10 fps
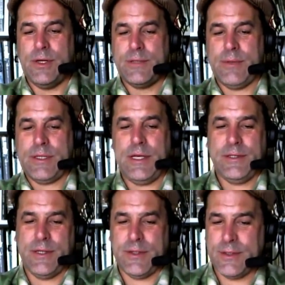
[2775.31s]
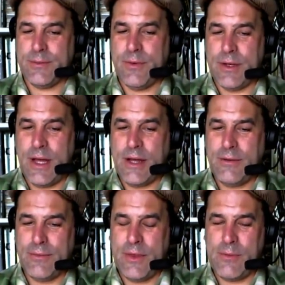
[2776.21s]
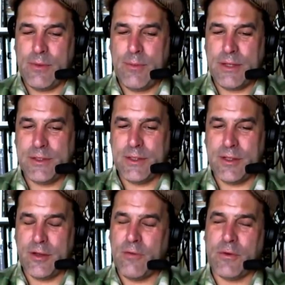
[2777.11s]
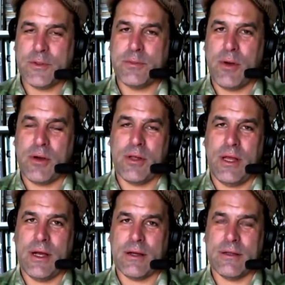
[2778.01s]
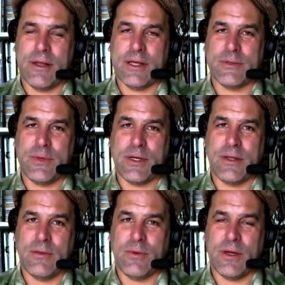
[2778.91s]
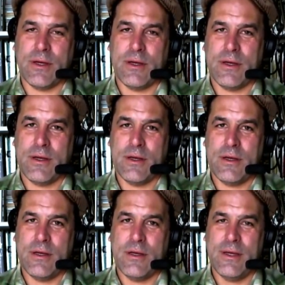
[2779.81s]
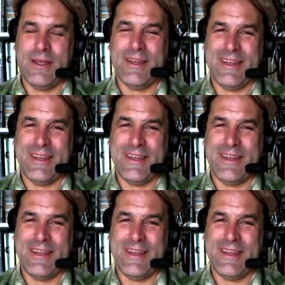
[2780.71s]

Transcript: expectation at this point. I don't think we mentioned the Lenovo Smart Clock last week, did we? No.